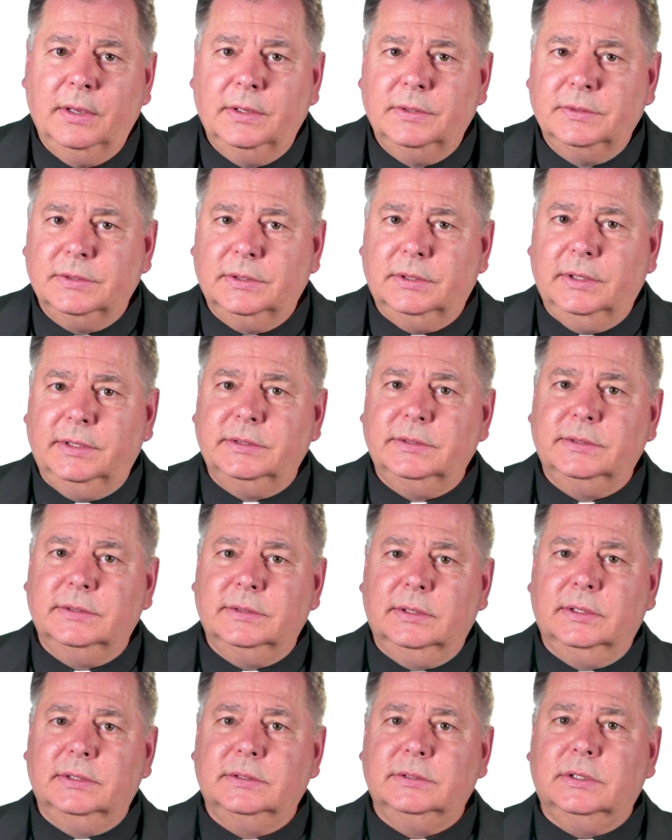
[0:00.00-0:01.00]
So let's
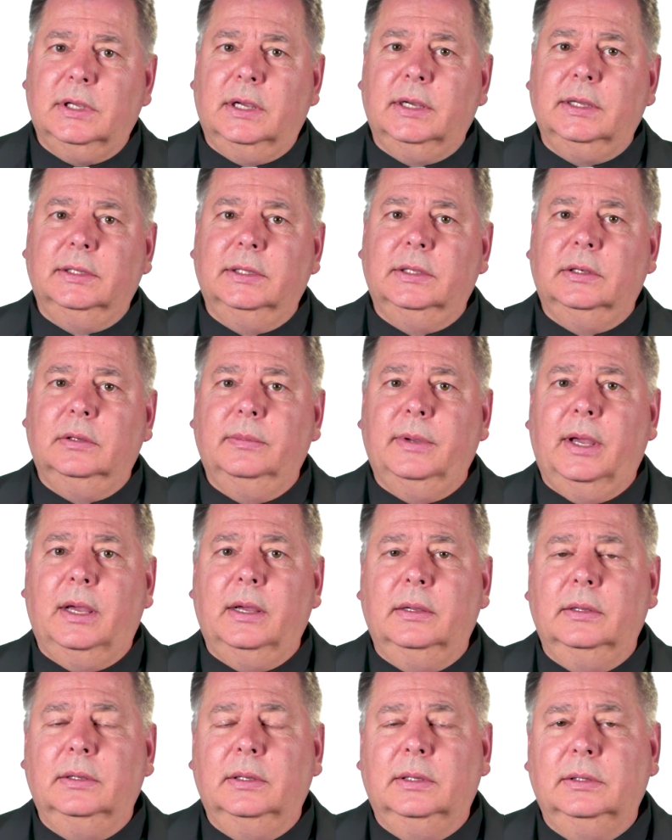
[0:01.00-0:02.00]
talk a little
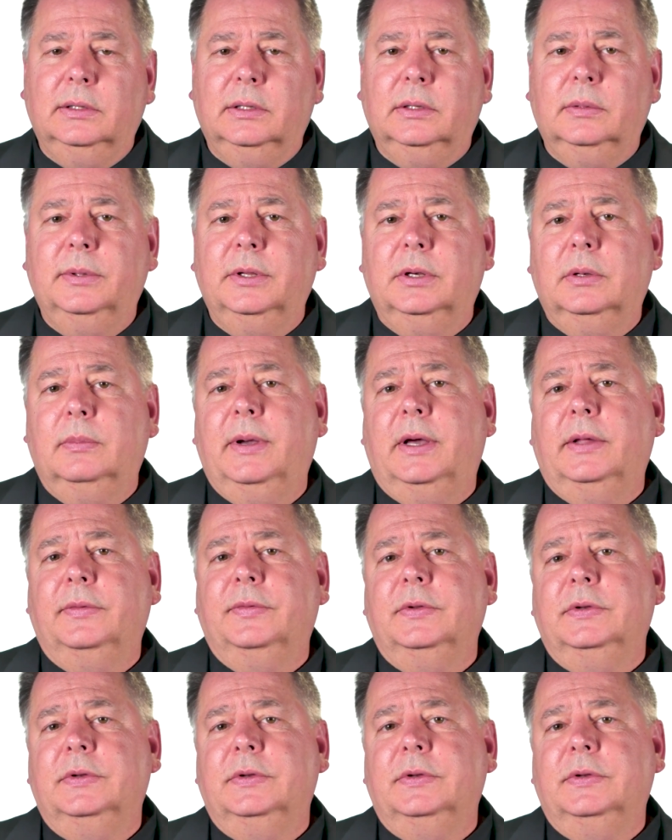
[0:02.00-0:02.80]
bit about